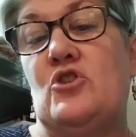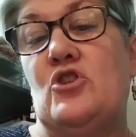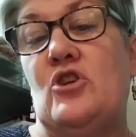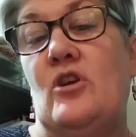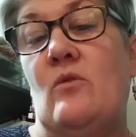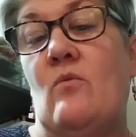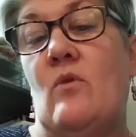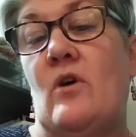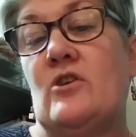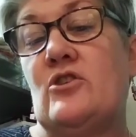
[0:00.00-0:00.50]

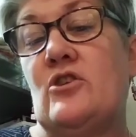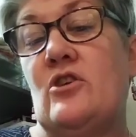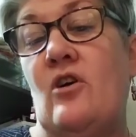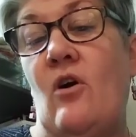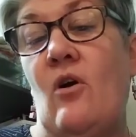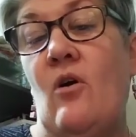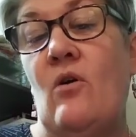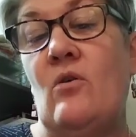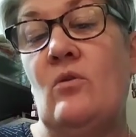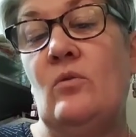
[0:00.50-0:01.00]
machine
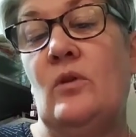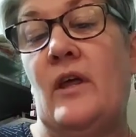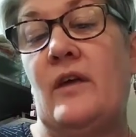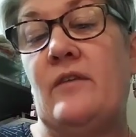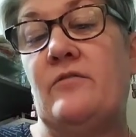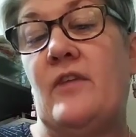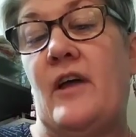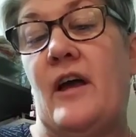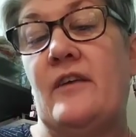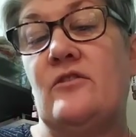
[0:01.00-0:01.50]
wash cold,
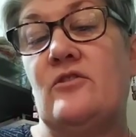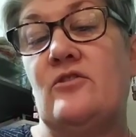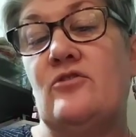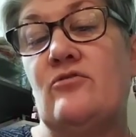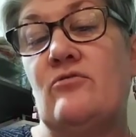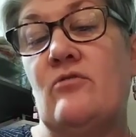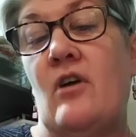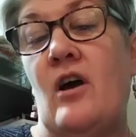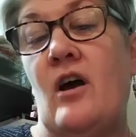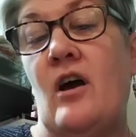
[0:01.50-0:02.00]
lay flat
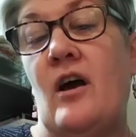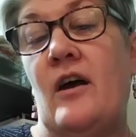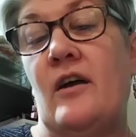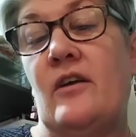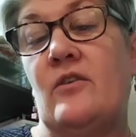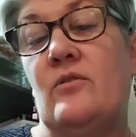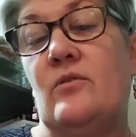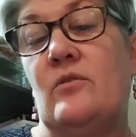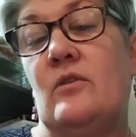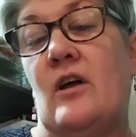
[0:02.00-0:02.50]
to
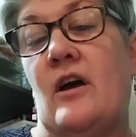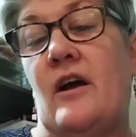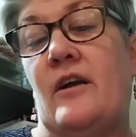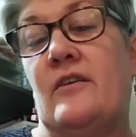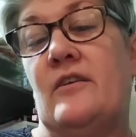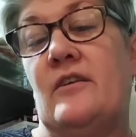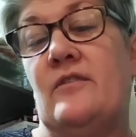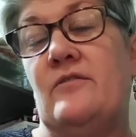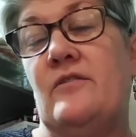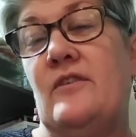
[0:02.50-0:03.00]
dry, cool
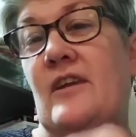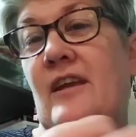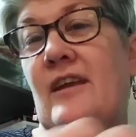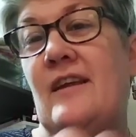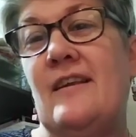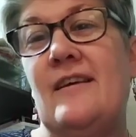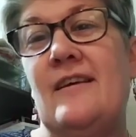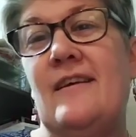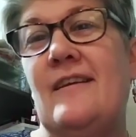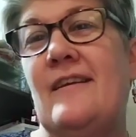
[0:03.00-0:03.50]
iron if
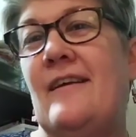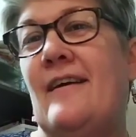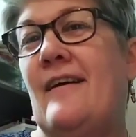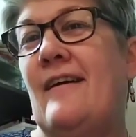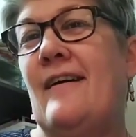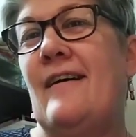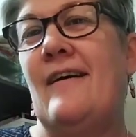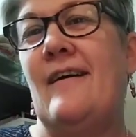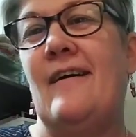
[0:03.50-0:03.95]
needed.